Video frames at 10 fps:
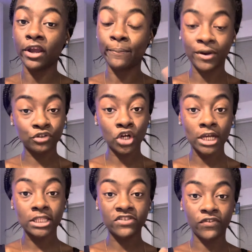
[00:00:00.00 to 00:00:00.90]
your birth
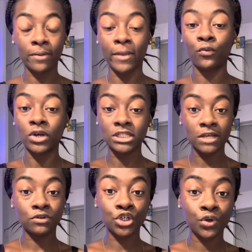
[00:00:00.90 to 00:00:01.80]
chart this video may resonate
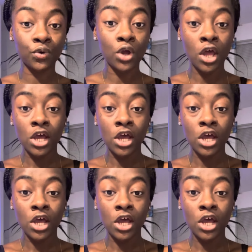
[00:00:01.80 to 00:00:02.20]
with you